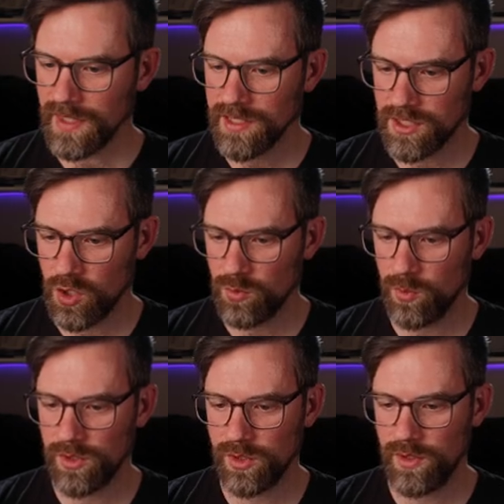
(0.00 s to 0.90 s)
So what
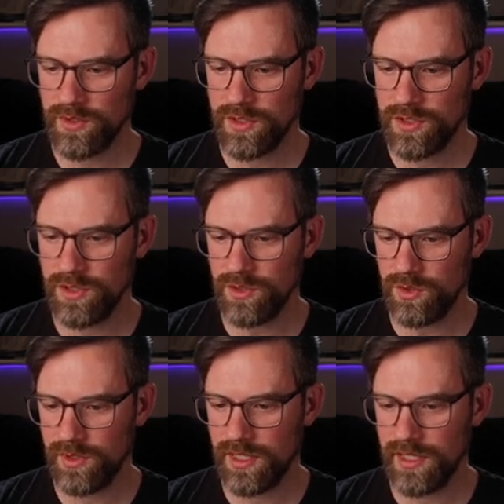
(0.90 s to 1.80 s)
we're going to
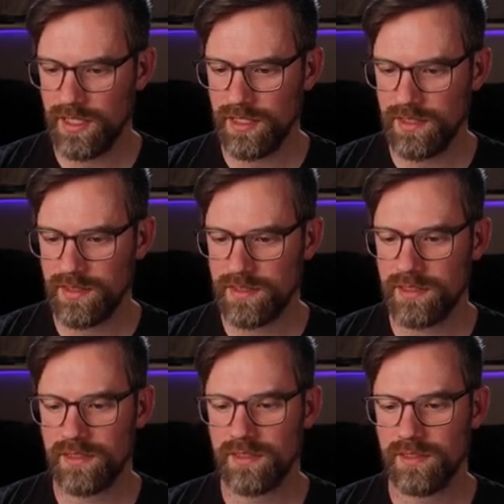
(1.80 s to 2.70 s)
do
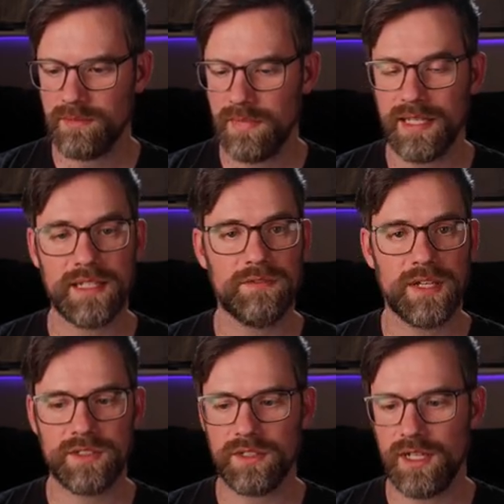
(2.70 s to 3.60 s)
is make an
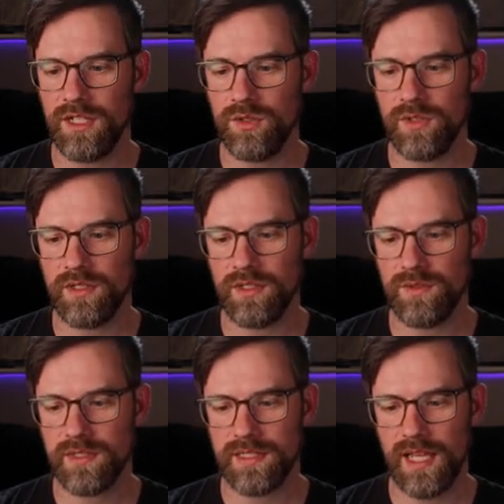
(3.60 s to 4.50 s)
effector, and you can
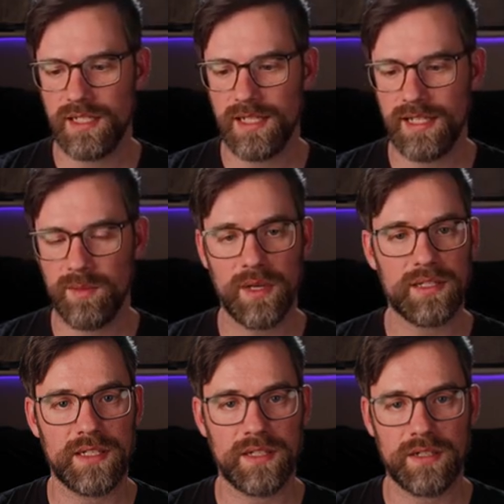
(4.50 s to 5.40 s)
use this handy dandy
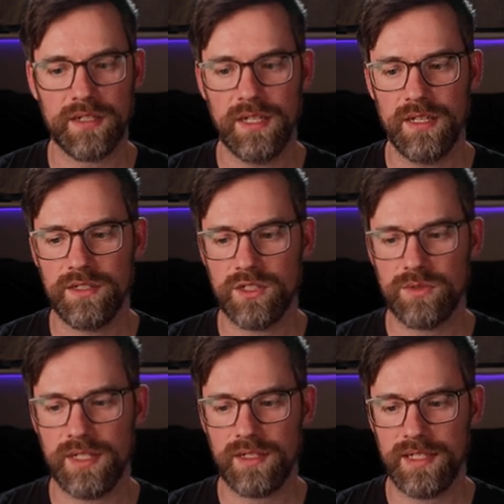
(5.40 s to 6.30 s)
button here to
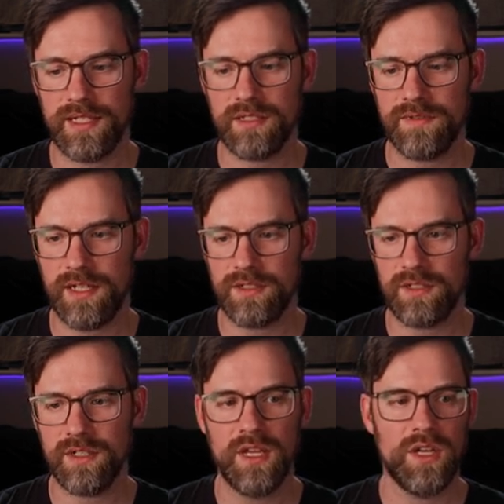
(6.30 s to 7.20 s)
create a linked
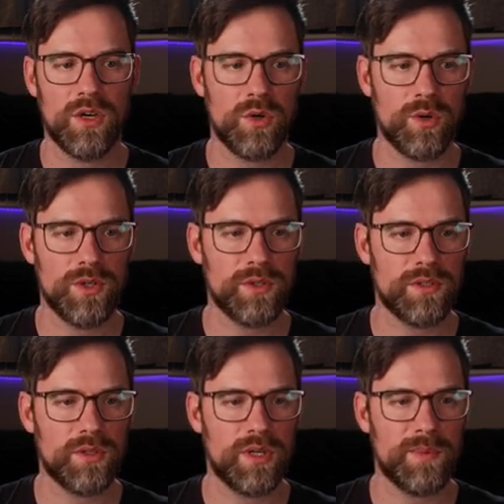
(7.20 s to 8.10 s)
effector, or you
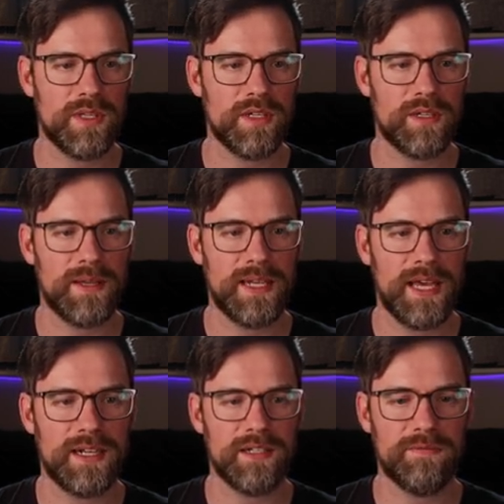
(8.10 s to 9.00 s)
can go up here and
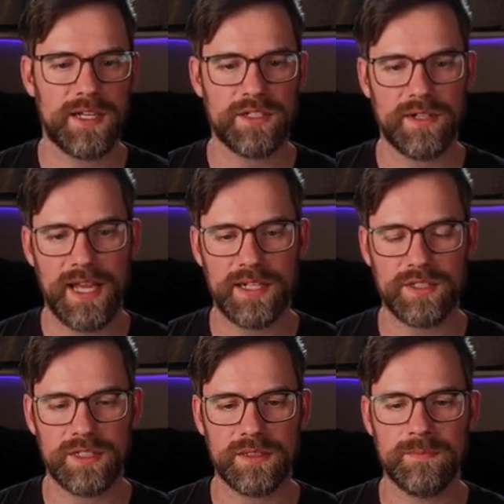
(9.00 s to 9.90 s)
add an effector
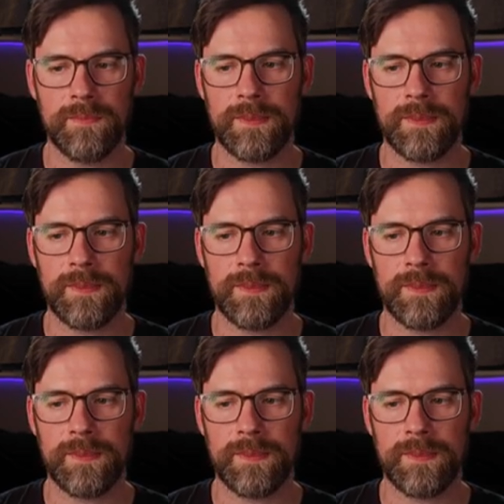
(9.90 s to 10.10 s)
actor